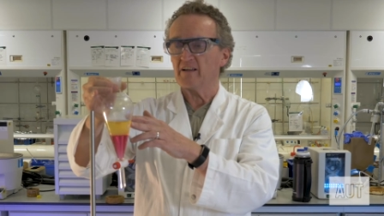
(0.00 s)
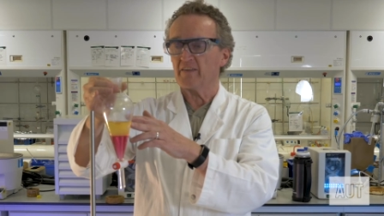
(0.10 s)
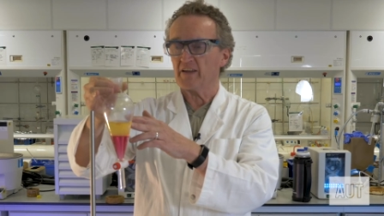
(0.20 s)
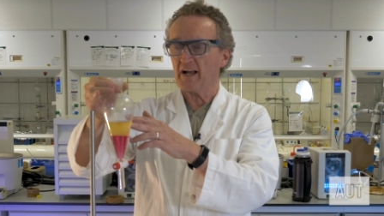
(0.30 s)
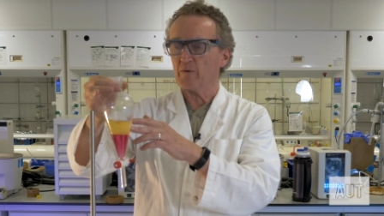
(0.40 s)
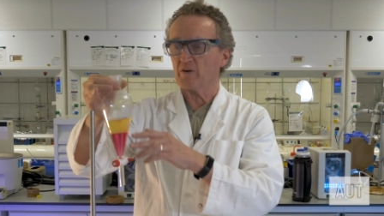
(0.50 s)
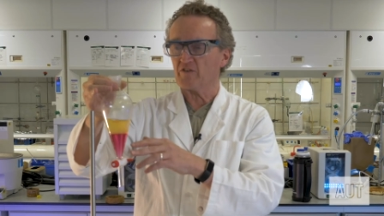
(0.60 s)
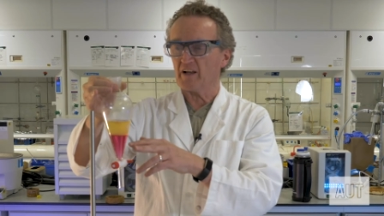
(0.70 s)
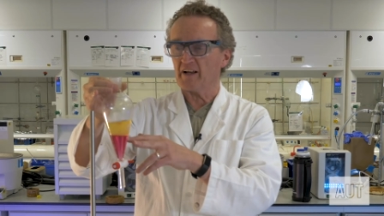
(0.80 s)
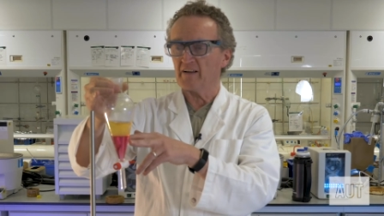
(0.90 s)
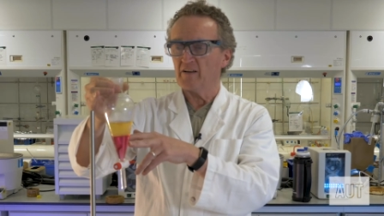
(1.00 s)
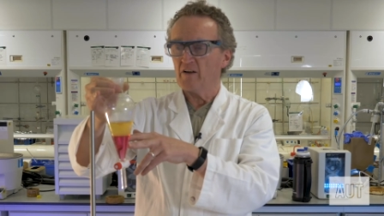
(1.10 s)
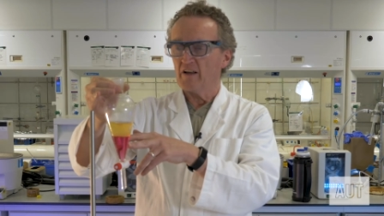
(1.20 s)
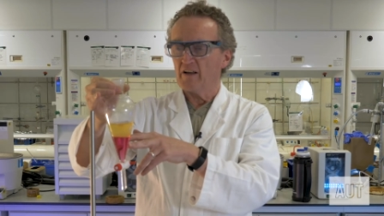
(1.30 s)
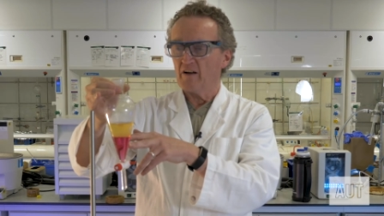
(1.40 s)
in the aqueous layer,
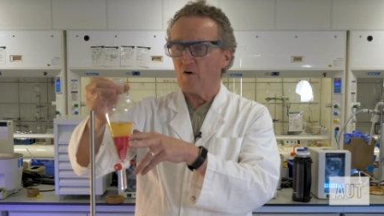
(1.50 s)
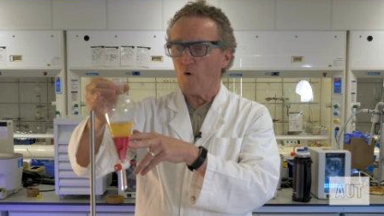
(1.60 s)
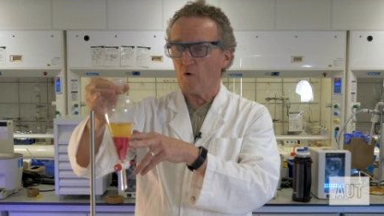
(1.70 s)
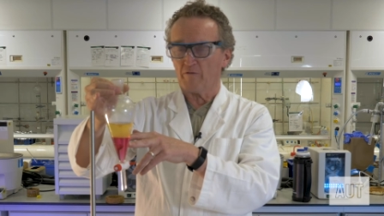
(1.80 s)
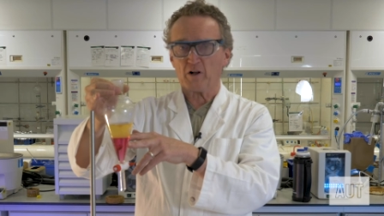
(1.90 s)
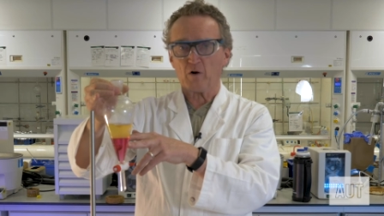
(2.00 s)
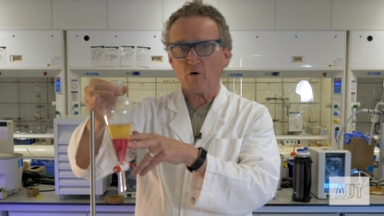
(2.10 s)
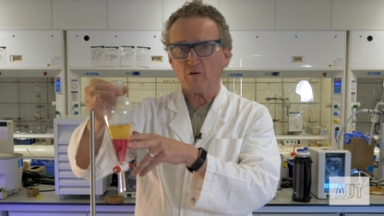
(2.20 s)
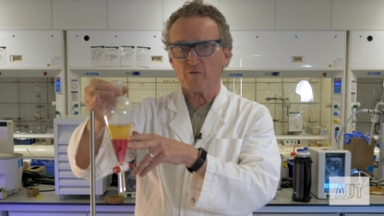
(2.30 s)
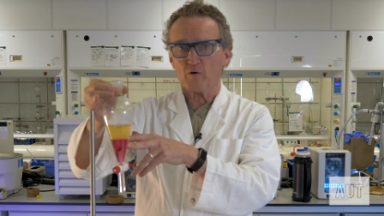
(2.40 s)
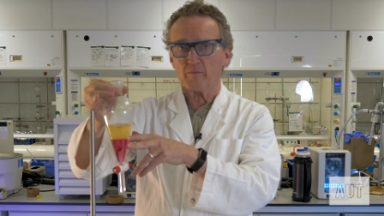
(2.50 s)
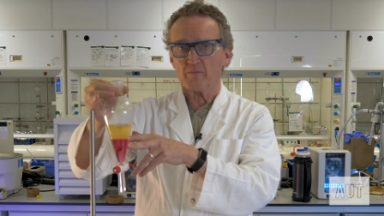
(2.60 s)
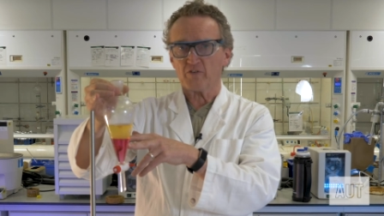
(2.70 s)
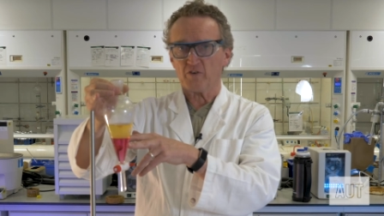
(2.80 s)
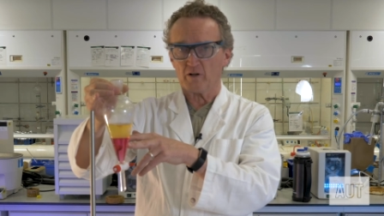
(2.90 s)
all of the chloroform
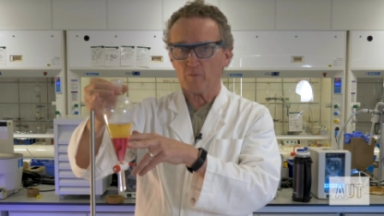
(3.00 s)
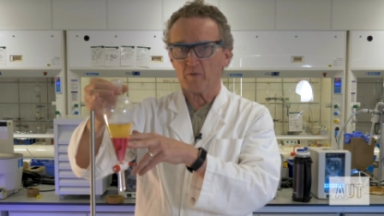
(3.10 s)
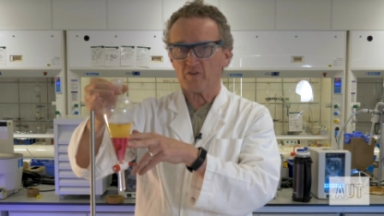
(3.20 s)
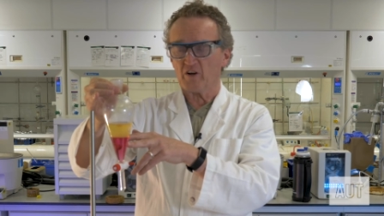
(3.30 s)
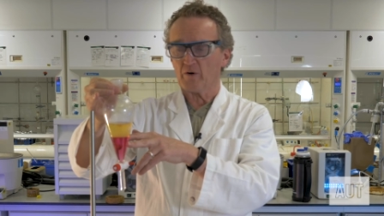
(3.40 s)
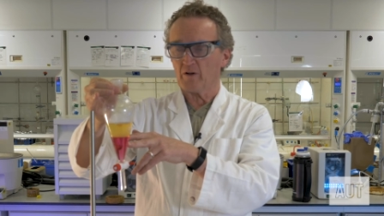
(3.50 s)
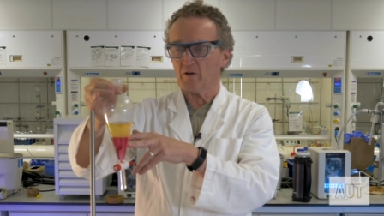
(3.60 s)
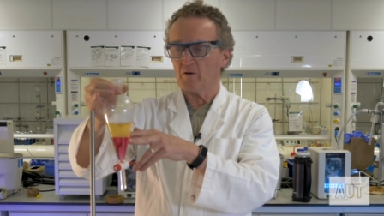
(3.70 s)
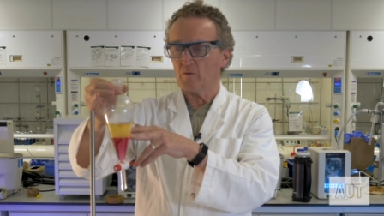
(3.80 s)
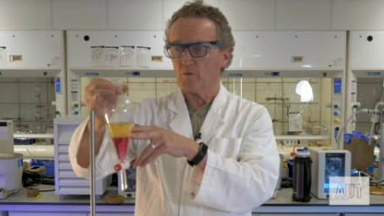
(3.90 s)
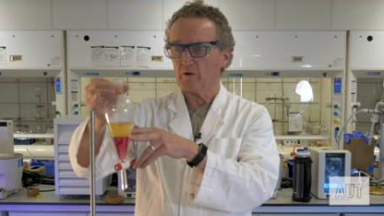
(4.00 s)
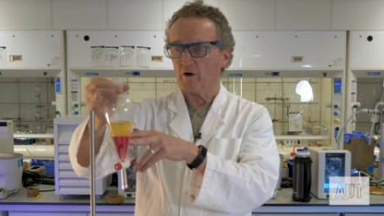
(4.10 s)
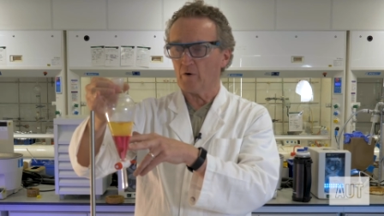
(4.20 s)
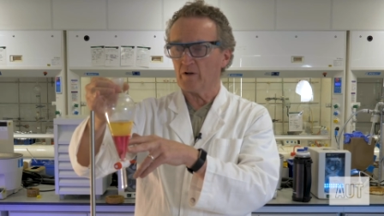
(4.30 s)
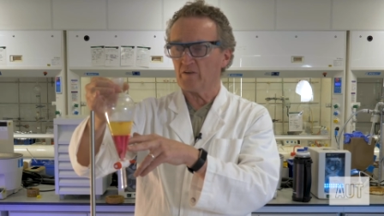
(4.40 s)
soluble material will
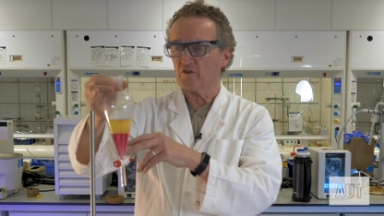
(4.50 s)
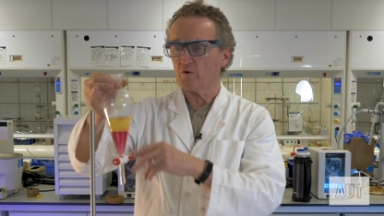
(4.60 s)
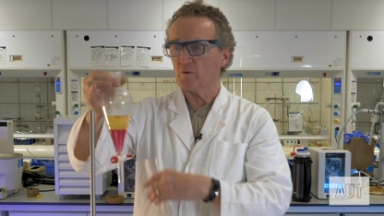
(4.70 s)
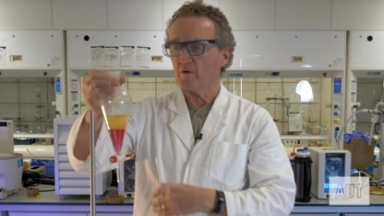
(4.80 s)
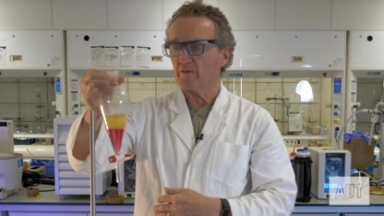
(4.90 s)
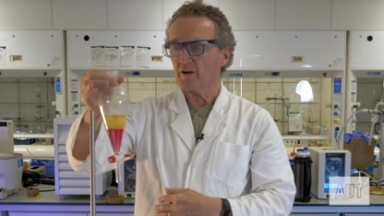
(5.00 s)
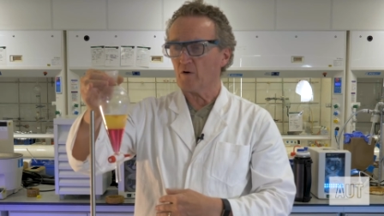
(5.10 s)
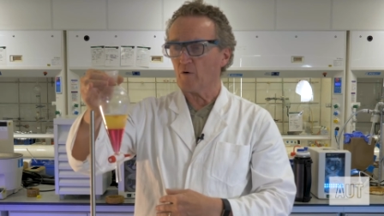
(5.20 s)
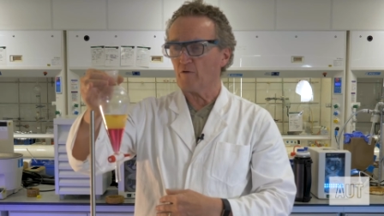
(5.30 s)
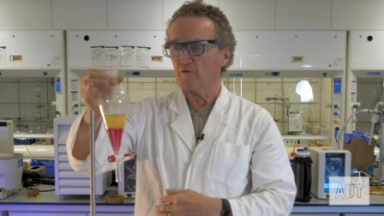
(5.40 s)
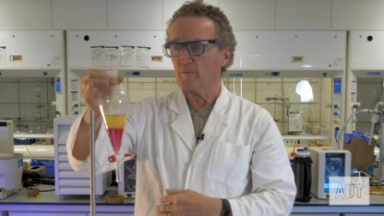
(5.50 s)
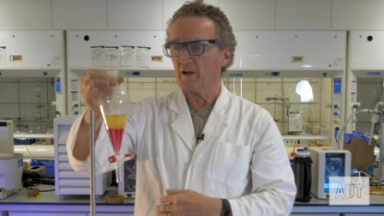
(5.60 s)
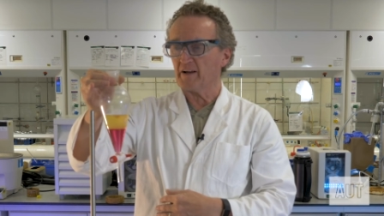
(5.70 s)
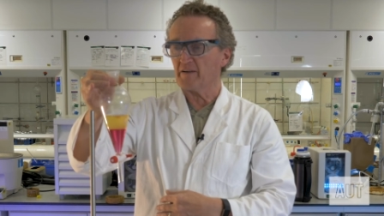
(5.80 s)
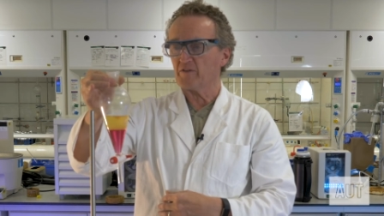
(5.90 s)
go into the chloroform layer.